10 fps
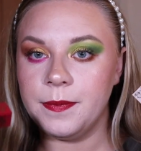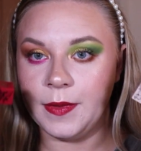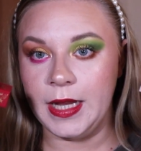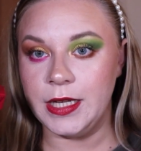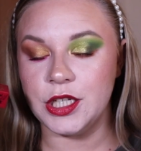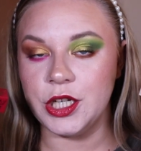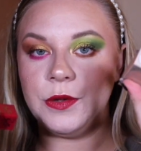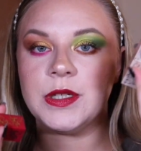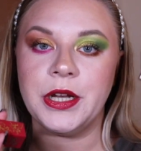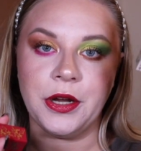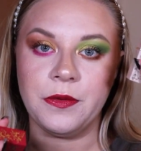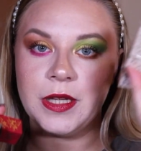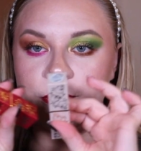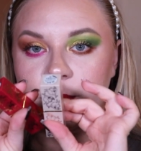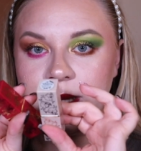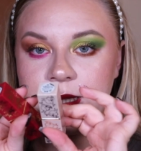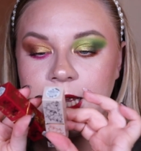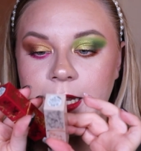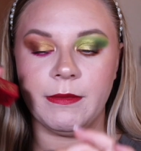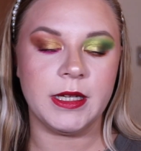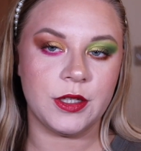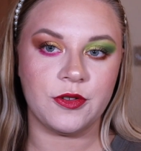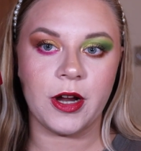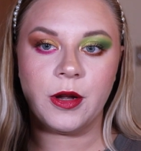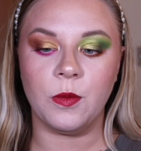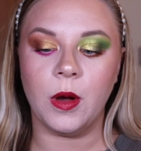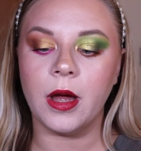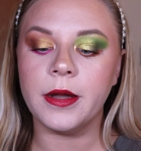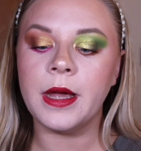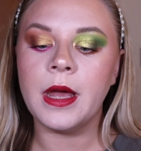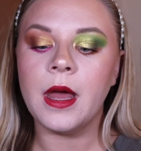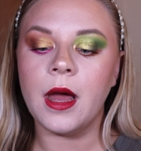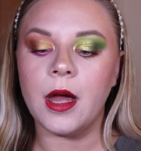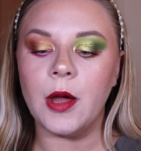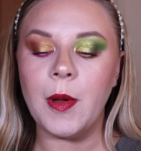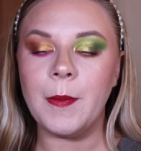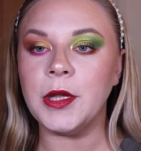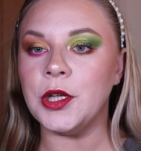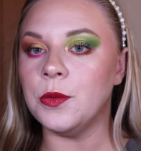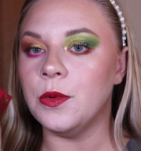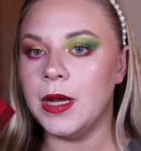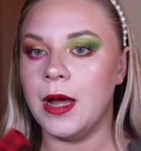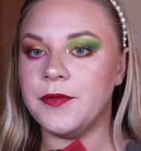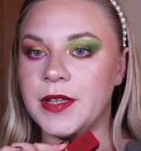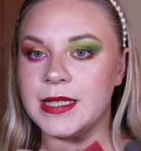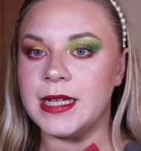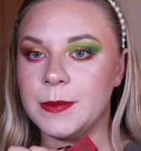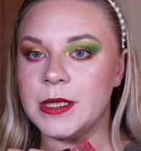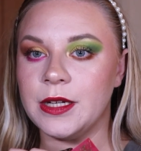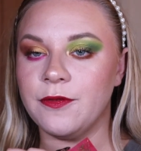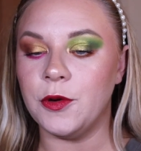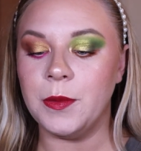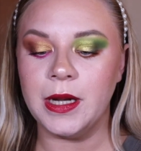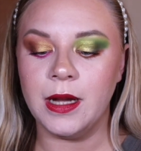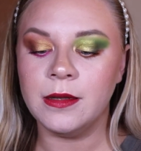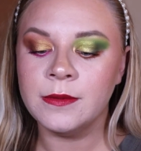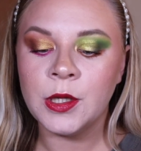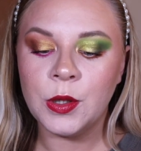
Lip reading: these two, because I know this will be the same as the Dragon one, but you will love this lipstick formula.